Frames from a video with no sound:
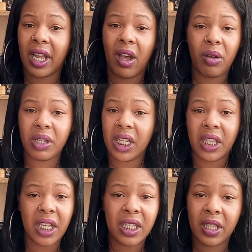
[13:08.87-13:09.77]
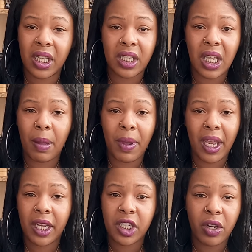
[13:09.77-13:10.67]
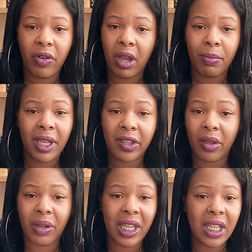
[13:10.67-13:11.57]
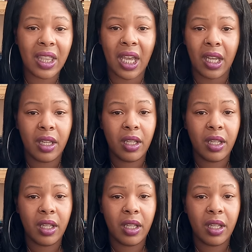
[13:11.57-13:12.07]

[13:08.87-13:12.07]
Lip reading: I don't need this type of energy around me. I don't need that.